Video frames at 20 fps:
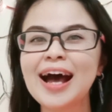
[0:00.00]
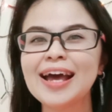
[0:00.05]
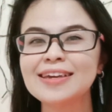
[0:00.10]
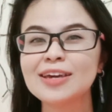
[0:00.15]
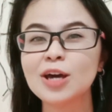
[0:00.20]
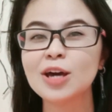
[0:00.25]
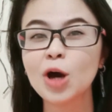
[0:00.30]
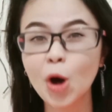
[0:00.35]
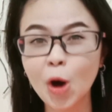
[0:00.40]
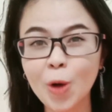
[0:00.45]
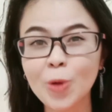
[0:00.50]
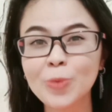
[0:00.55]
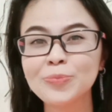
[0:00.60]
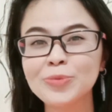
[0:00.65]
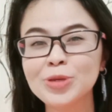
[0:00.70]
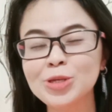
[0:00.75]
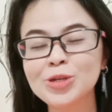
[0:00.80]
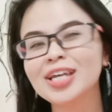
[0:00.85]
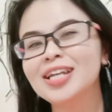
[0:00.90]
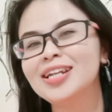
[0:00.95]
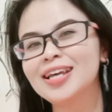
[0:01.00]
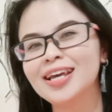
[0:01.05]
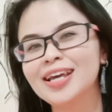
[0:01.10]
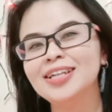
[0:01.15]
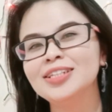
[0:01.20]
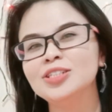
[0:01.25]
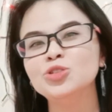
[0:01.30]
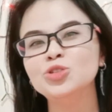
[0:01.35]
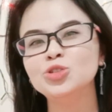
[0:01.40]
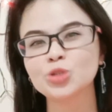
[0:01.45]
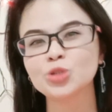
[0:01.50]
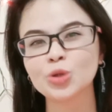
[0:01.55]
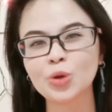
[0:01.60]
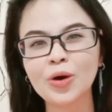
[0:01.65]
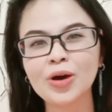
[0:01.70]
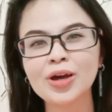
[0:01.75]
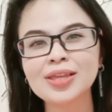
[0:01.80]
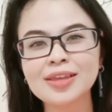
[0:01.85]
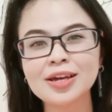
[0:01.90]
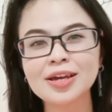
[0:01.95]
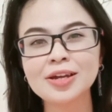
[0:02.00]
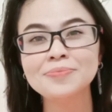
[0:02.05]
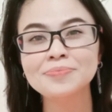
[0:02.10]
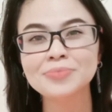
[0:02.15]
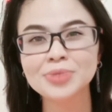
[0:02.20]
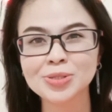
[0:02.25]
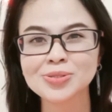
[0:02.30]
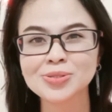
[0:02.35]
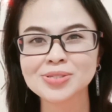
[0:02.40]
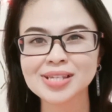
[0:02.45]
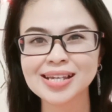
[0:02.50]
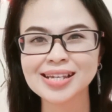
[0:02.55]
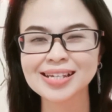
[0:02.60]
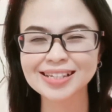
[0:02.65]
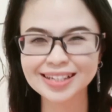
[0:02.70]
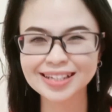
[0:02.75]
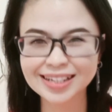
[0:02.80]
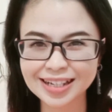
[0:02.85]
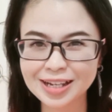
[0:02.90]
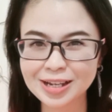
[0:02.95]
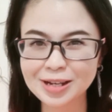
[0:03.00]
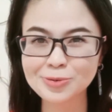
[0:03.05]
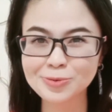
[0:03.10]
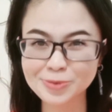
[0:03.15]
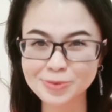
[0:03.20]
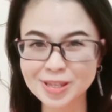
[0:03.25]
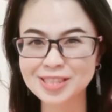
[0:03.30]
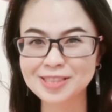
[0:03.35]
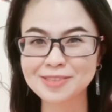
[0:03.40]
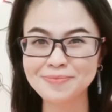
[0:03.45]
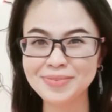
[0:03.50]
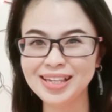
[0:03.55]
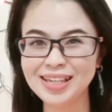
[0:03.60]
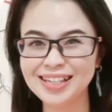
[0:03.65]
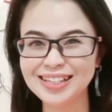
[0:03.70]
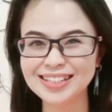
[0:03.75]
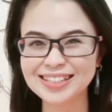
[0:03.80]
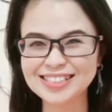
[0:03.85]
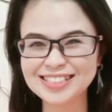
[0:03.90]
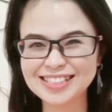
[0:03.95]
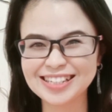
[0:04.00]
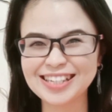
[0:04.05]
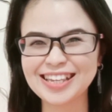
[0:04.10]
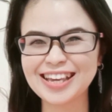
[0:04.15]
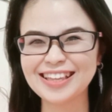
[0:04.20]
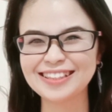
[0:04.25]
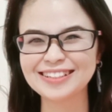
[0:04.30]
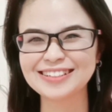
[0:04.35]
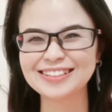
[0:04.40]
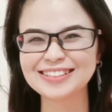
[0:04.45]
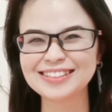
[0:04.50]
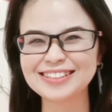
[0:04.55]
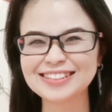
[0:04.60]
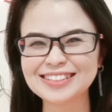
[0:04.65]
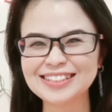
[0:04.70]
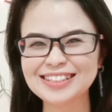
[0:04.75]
I hope you can enjoy their music with me together.